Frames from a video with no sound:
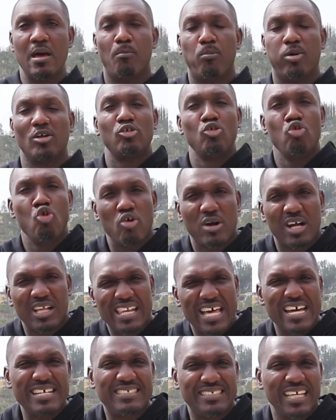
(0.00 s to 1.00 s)
but
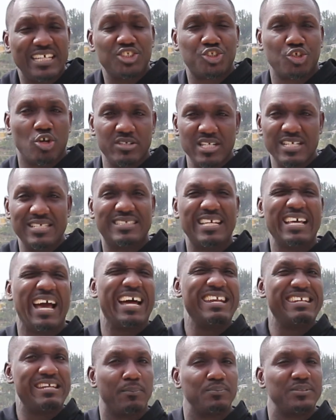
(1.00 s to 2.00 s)
localization is the
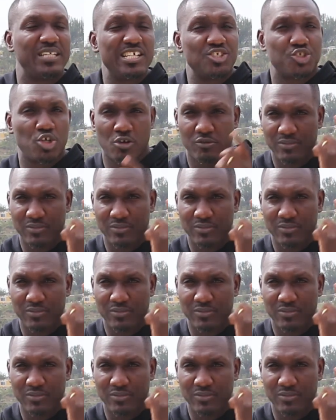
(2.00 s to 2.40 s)
adaptation